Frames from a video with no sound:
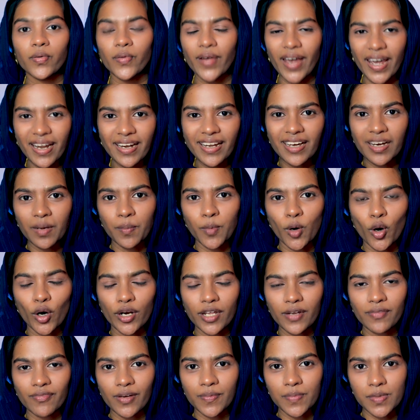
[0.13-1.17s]
Creating a
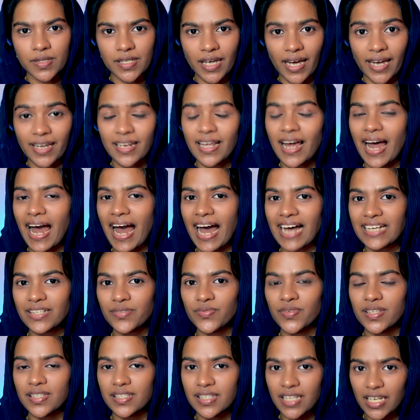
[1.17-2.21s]
modern website
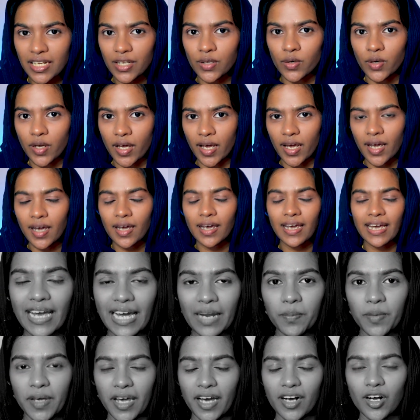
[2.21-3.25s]
as we see today
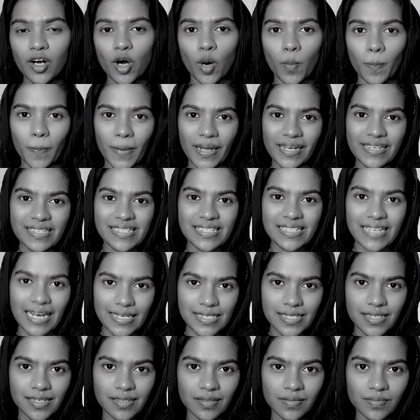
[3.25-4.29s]
can be a complex
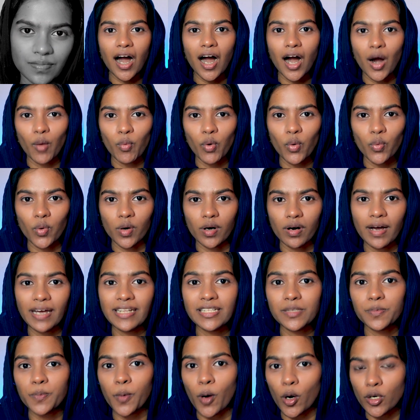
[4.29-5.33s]
task. However,
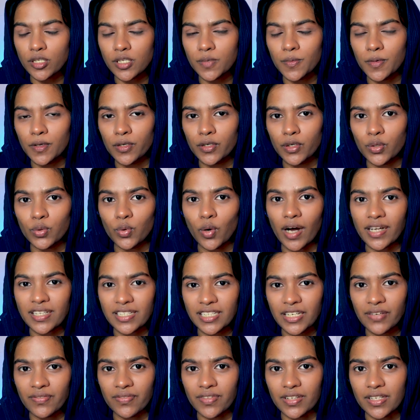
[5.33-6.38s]
it's possible to
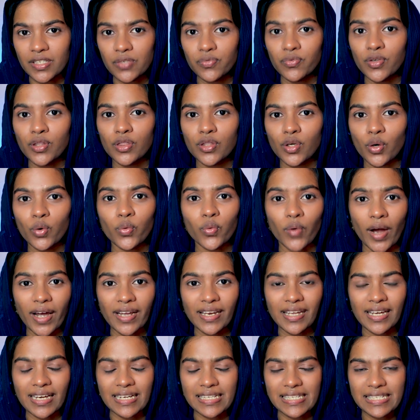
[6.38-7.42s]
achieve this without
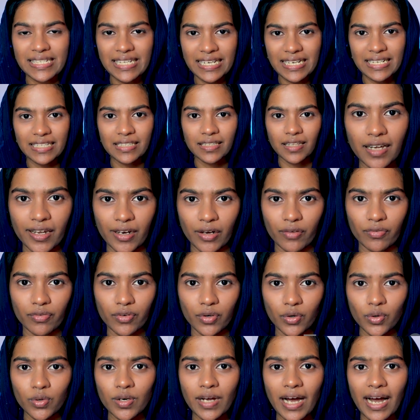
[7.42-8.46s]
writing a single line
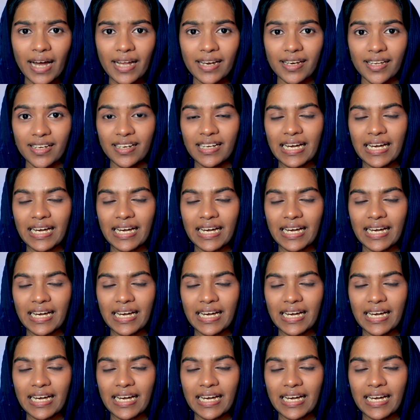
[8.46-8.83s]
of code and